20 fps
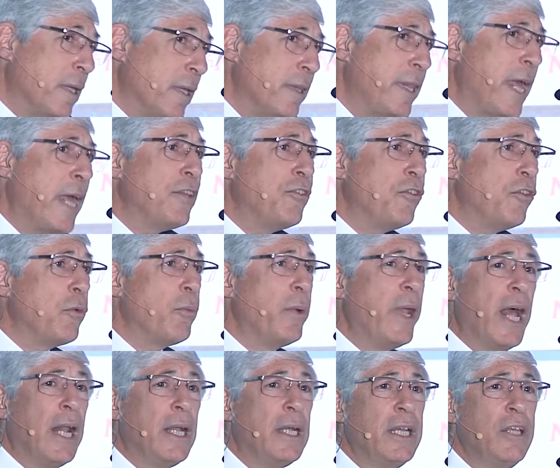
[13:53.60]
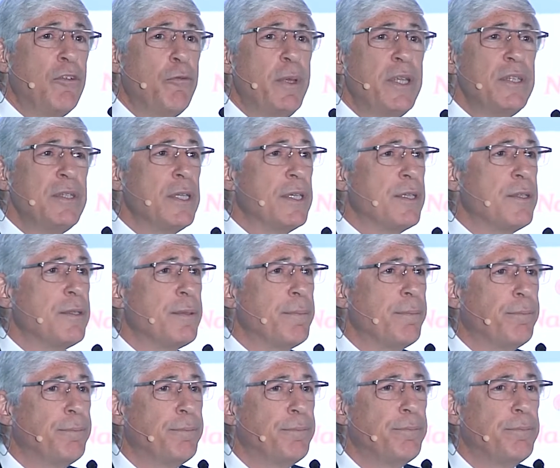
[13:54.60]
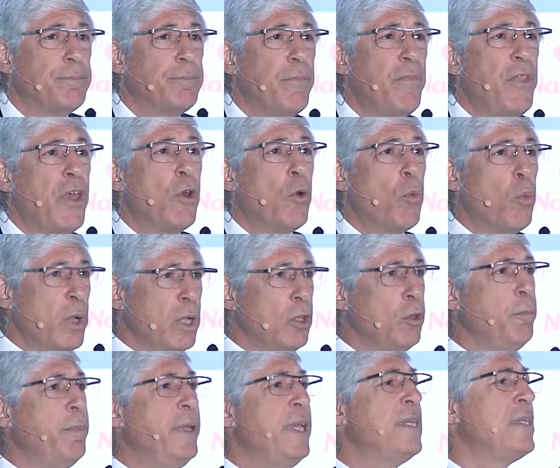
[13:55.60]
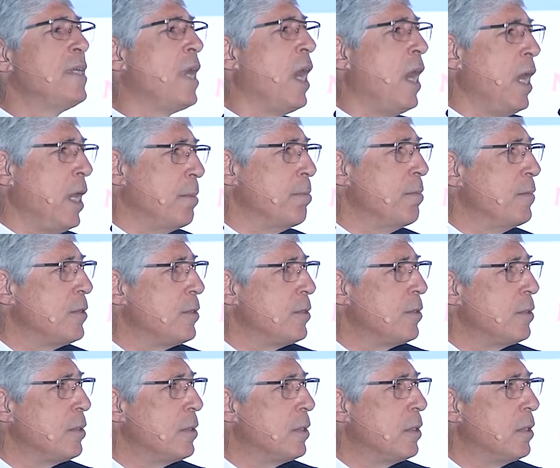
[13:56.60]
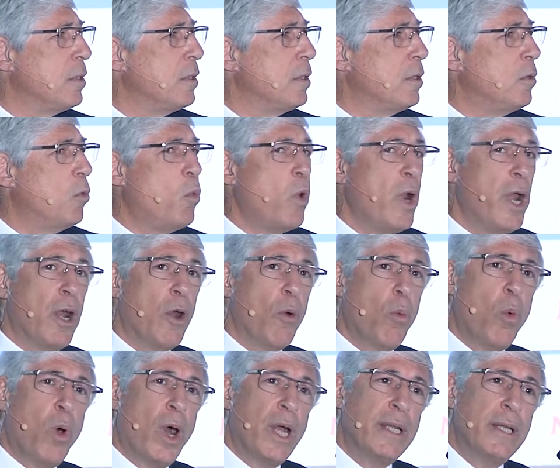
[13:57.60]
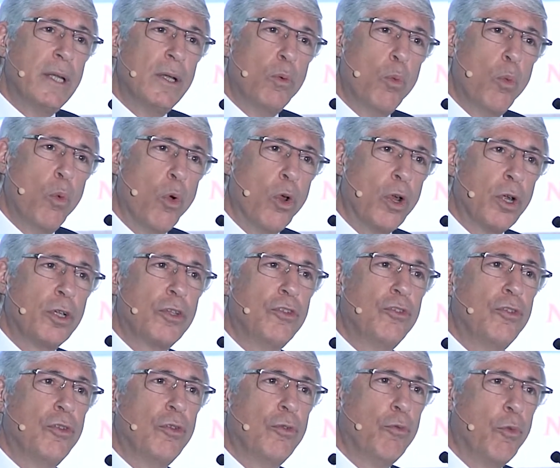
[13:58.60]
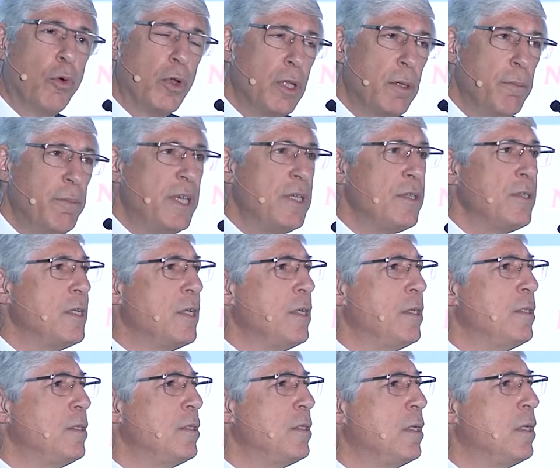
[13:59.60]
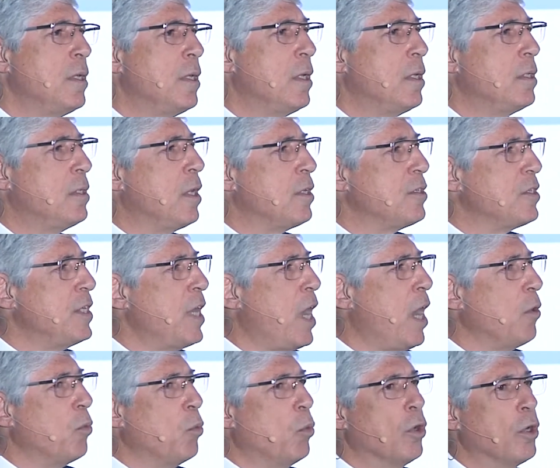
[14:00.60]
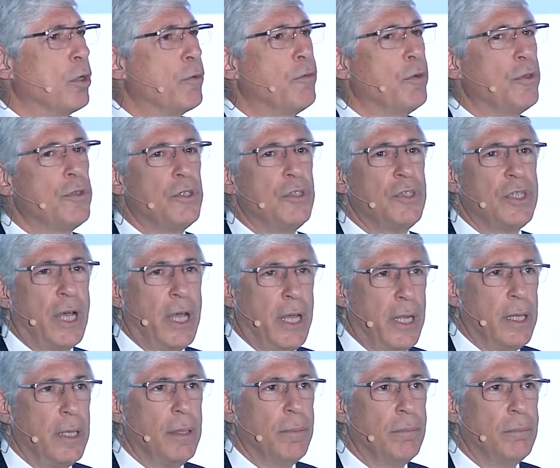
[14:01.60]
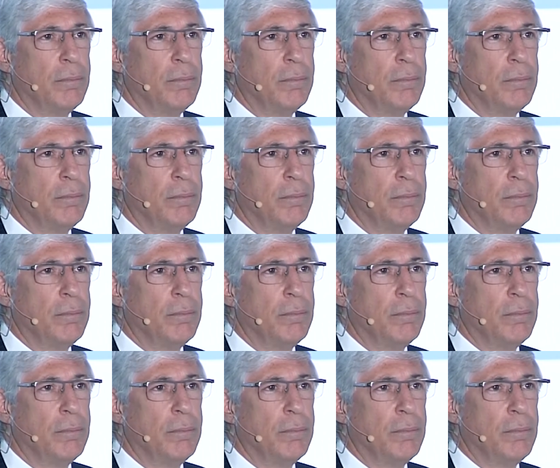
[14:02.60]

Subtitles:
That's the reality of business. There will be times where what works for the business does not work for society.